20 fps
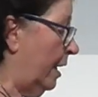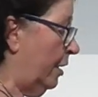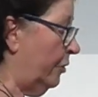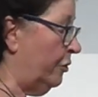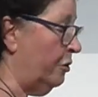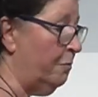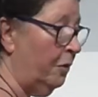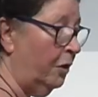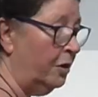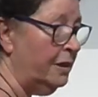
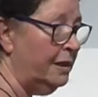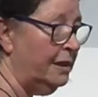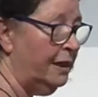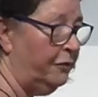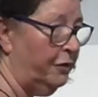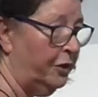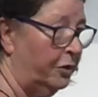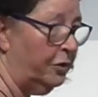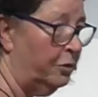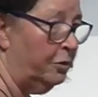The most
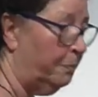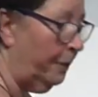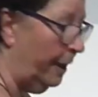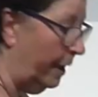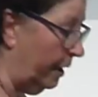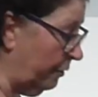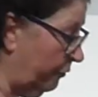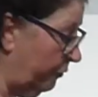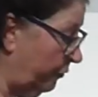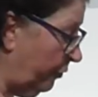difficult
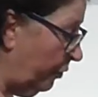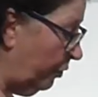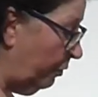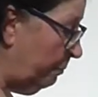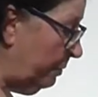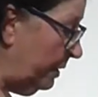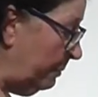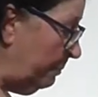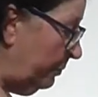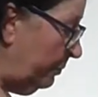part for
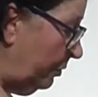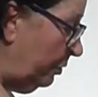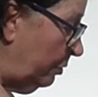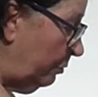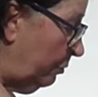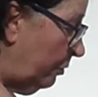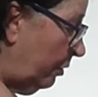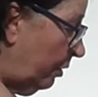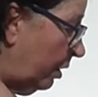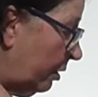people
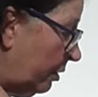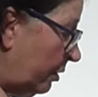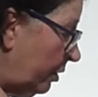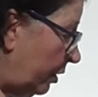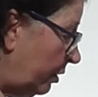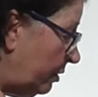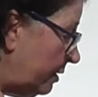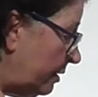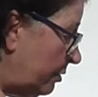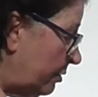who are
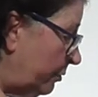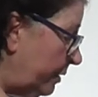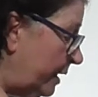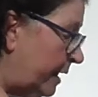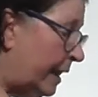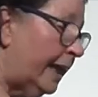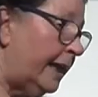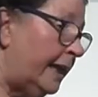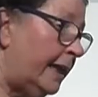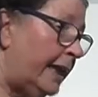not
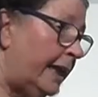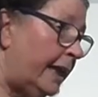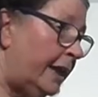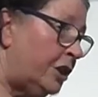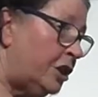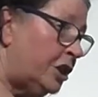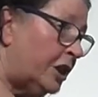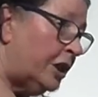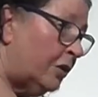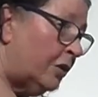doing any
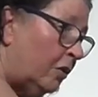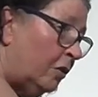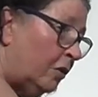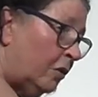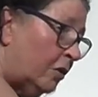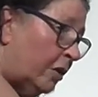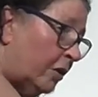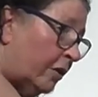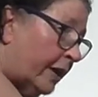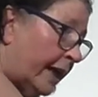
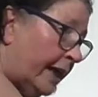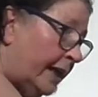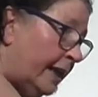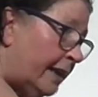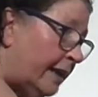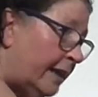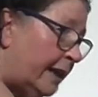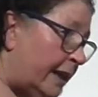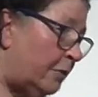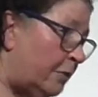Qigong or
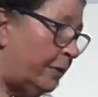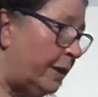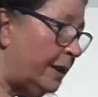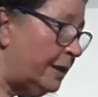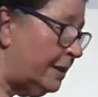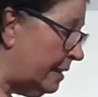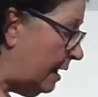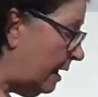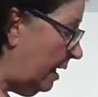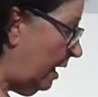anything
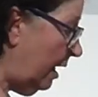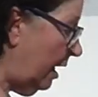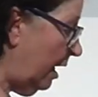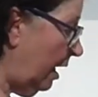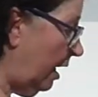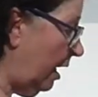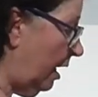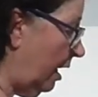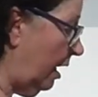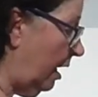with
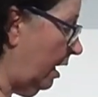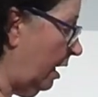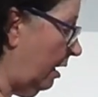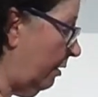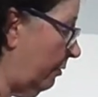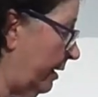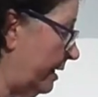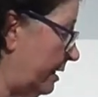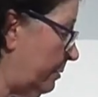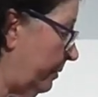
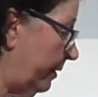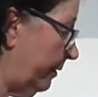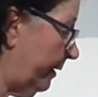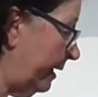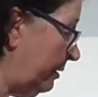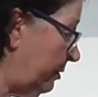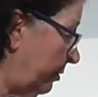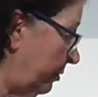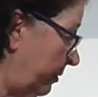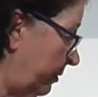
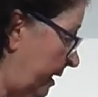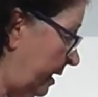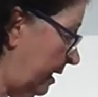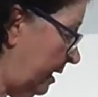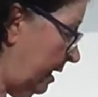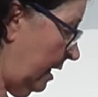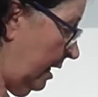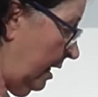respiratory